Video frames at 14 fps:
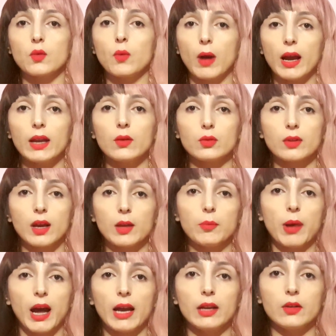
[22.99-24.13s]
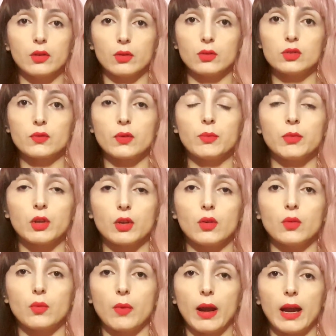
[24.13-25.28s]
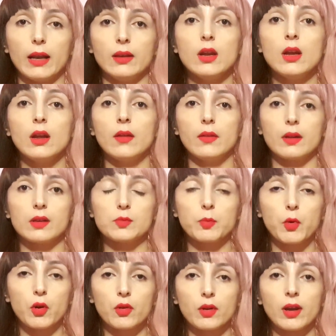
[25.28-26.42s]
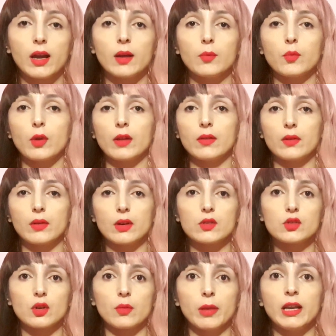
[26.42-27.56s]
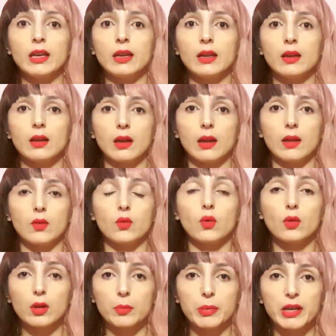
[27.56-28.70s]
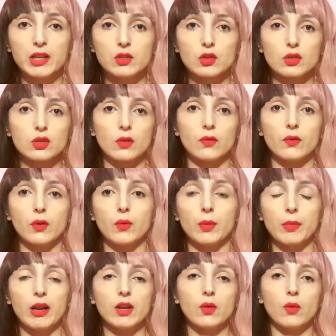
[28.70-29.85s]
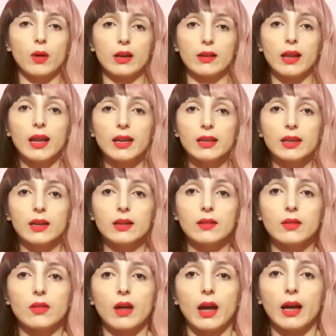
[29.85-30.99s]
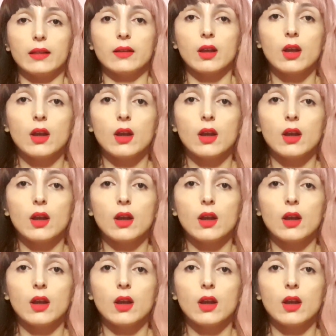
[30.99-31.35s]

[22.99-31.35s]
why would I buy nudes from you when there is Pornhub, when there are so many Google pictures of women who are naked that